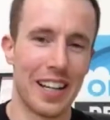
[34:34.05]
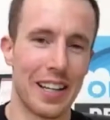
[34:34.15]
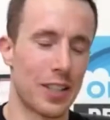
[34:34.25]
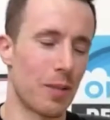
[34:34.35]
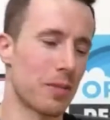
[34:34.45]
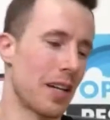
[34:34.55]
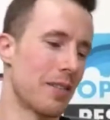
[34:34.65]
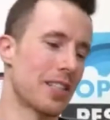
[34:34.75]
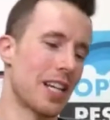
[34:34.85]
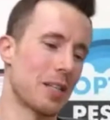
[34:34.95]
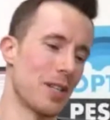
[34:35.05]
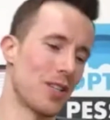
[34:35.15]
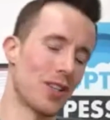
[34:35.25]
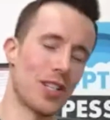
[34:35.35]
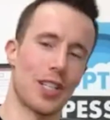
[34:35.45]
and it sometimes takes me
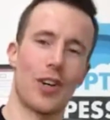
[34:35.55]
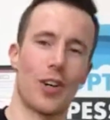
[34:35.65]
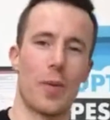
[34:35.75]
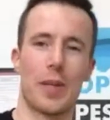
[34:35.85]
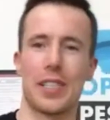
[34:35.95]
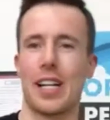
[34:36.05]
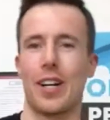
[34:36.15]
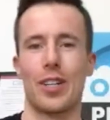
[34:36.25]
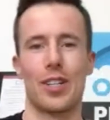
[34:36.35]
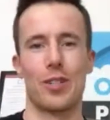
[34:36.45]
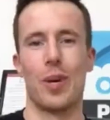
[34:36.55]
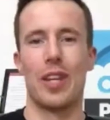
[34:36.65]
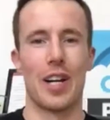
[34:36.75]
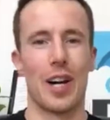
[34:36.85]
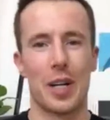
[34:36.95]
just as long, almost like I could have just
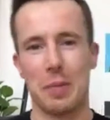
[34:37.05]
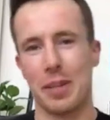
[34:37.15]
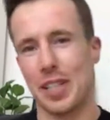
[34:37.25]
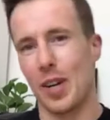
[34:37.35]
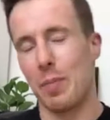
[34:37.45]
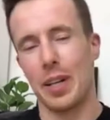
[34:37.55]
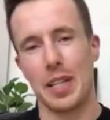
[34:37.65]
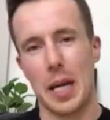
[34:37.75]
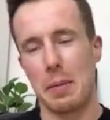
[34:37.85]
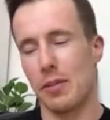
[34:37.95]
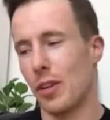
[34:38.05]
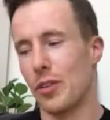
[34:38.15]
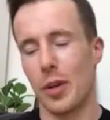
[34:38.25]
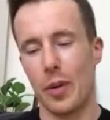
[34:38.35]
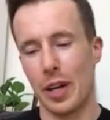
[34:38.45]
written the article myself by the time I've gone
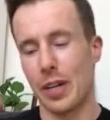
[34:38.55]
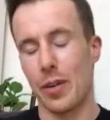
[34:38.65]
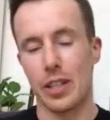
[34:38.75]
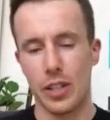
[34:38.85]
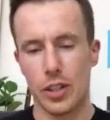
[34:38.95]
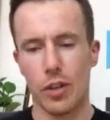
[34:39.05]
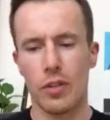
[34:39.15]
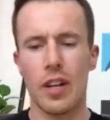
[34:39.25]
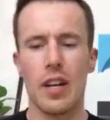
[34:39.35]
through it and corrected stuff.